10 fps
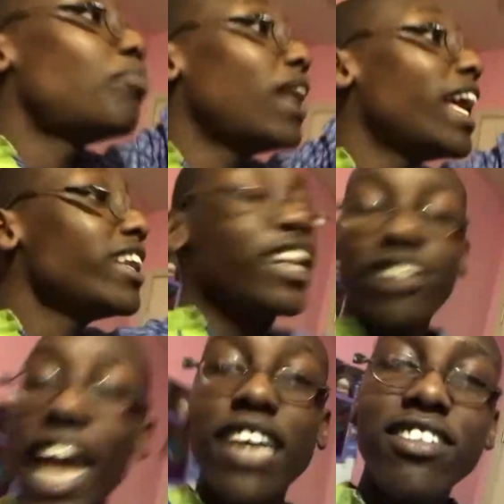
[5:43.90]
a plane
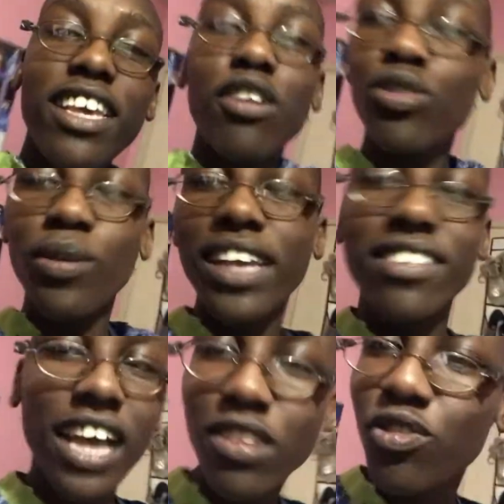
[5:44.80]
and see the shooting
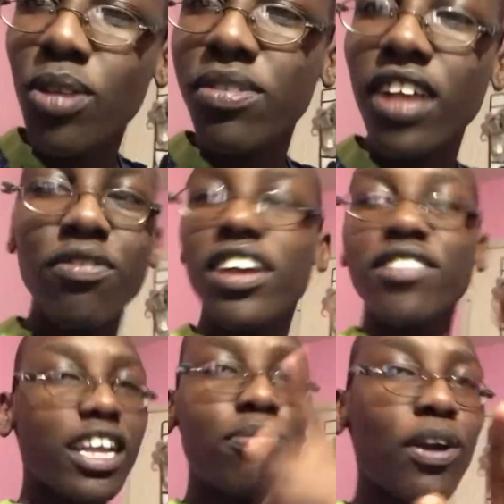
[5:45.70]
stars for himself.
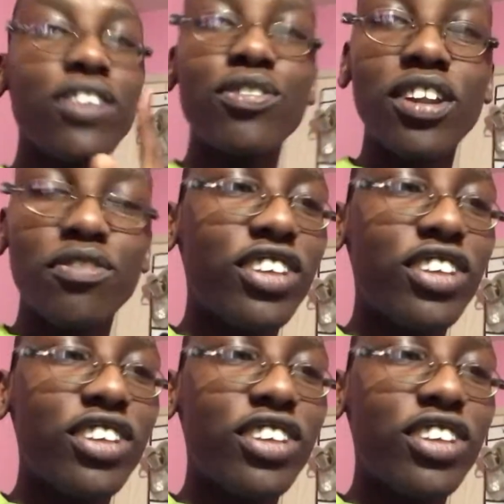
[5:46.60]
That boy is full of